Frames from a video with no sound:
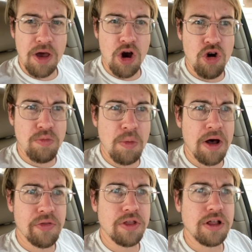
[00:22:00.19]
at home
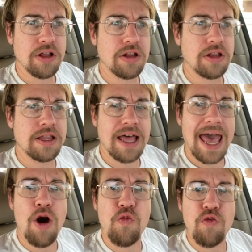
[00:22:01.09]
about the, the
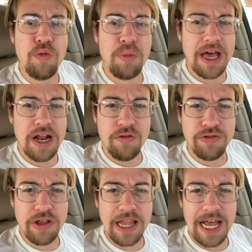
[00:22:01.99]
alphabet of
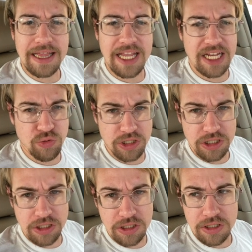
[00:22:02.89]
the light language.